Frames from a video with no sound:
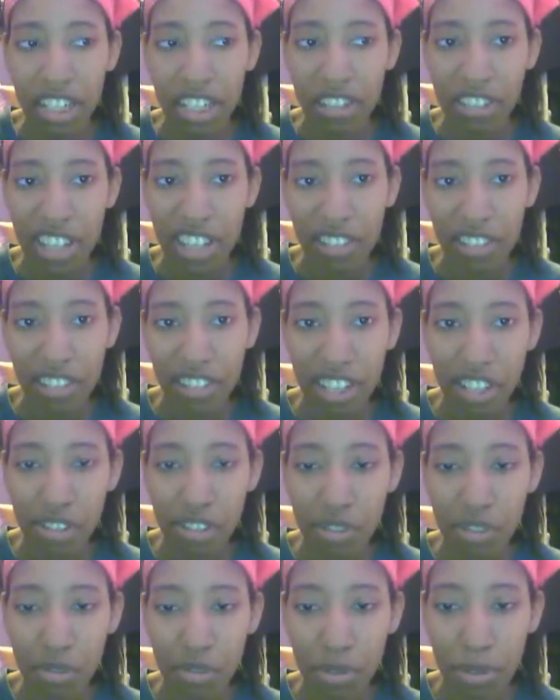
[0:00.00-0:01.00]
I was having
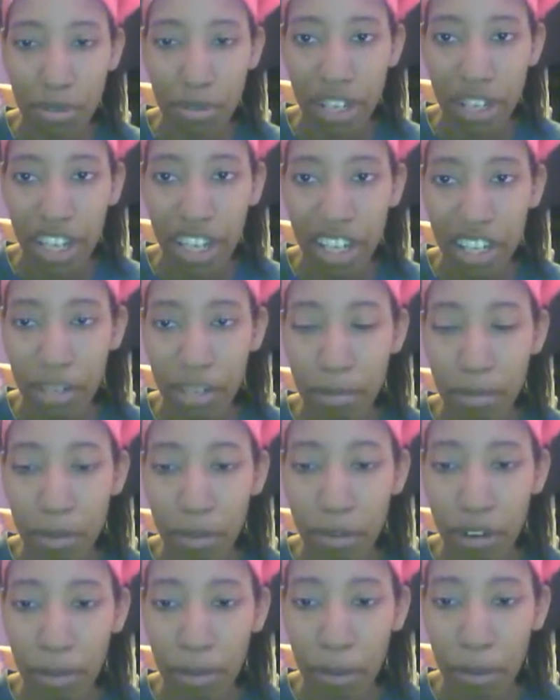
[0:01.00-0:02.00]
issues with my editing
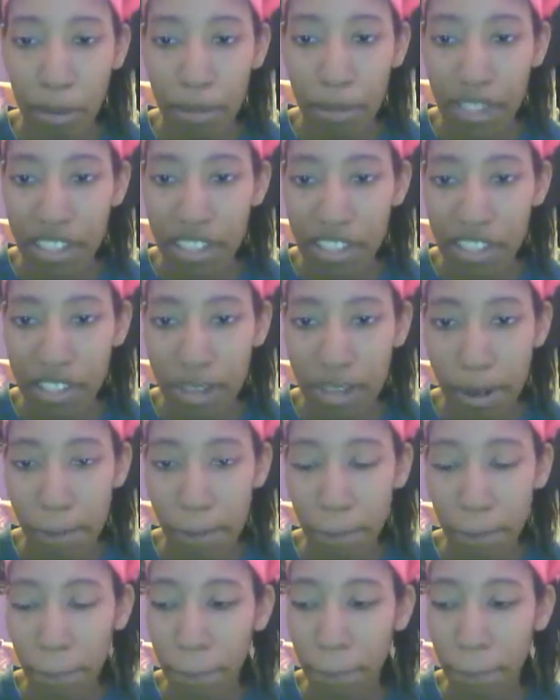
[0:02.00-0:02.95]
program on my desktop.